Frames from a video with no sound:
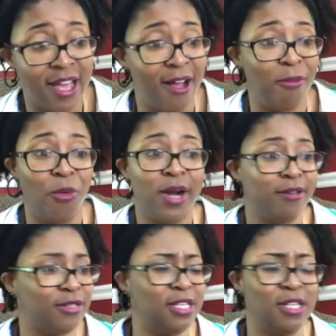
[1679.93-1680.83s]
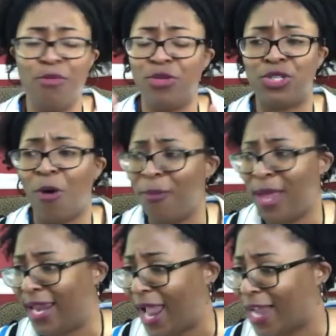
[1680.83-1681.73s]
What else? It was so
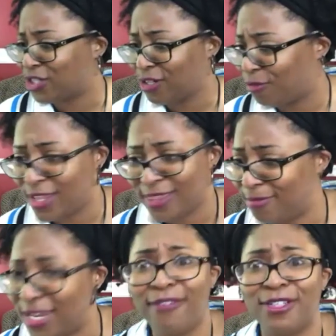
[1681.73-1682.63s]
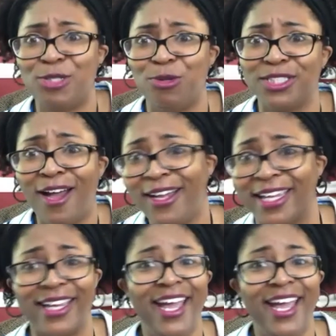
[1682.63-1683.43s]
many. I have written them down as you were talking.